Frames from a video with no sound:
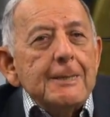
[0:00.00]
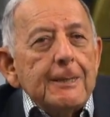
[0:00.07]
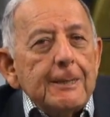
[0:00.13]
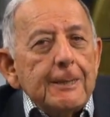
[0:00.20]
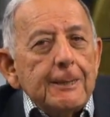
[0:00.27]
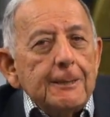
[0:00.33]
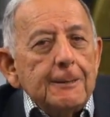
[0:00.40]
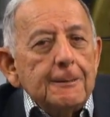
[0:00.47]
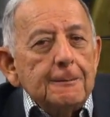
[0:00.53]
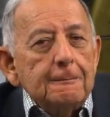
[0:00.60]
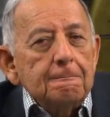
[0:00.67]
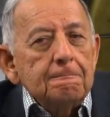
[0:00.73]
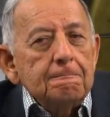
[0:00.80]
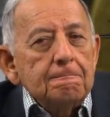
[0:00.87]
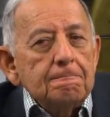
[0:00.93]

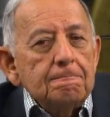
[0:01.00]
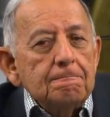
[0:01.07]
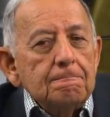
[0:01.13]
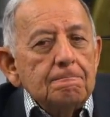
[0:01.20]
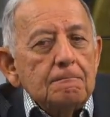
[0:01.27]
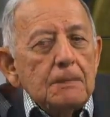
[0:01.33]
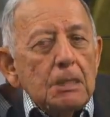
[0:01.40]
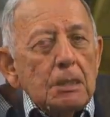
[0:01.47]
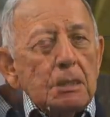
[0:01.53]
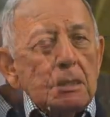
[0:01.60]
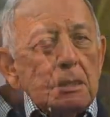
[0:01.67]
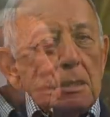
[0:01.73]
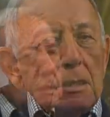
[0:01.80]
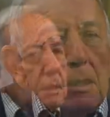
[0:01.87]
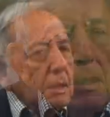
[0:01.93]
And
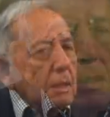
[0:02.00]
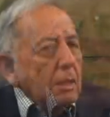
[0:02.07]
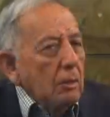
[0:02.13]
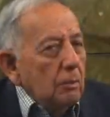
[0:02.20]
I